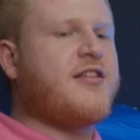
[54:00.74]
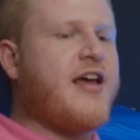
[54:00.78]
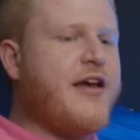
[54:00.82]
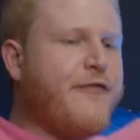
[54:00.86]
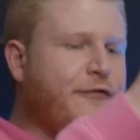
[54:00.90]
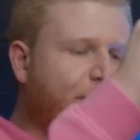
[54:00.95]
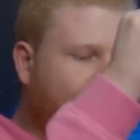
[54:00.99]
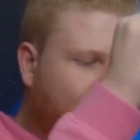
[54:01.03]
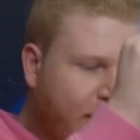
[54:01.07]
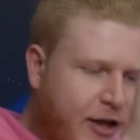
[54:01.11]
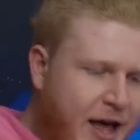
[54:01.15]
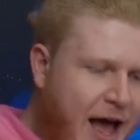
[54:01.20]
they
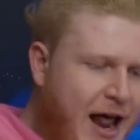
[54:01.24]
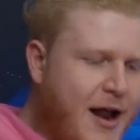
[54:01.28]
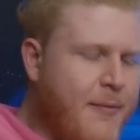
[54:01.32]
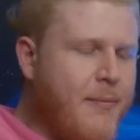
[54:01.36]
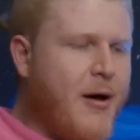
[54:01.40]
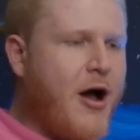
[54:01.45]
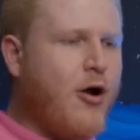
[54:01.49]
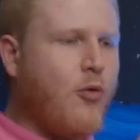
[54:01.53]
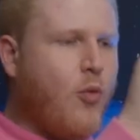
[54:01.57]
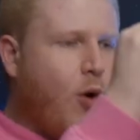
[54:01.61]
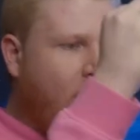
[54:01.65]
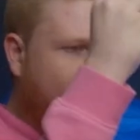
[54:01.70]
forget
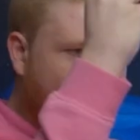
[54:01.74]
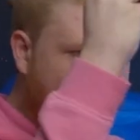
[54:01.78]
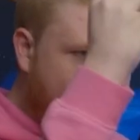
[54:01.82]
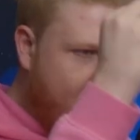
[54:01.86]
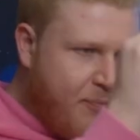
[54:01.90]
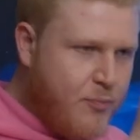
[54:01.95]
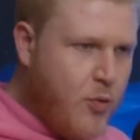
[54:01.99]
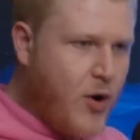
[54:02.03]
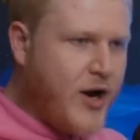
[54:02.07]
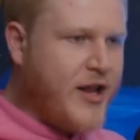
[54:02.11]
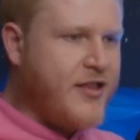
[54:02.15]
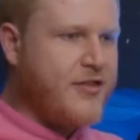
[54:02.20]
about
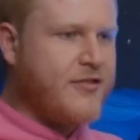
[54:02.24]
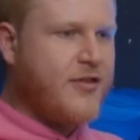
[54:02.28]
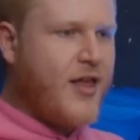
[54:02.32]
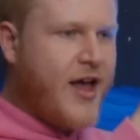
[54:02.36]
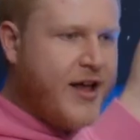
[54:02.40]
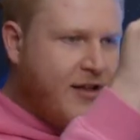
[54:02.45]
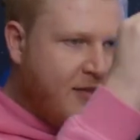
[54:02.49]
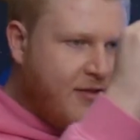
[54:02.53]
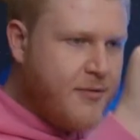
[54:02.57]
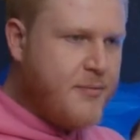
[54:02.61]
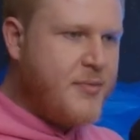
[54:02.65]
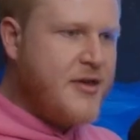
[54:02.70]
what it's
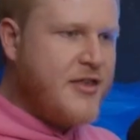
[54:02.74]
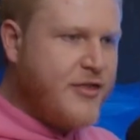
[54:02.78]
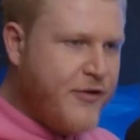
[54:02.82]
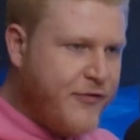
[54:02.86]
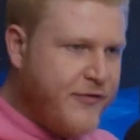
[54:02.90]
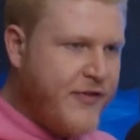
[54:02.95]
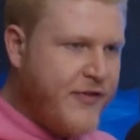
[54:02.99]
like to be the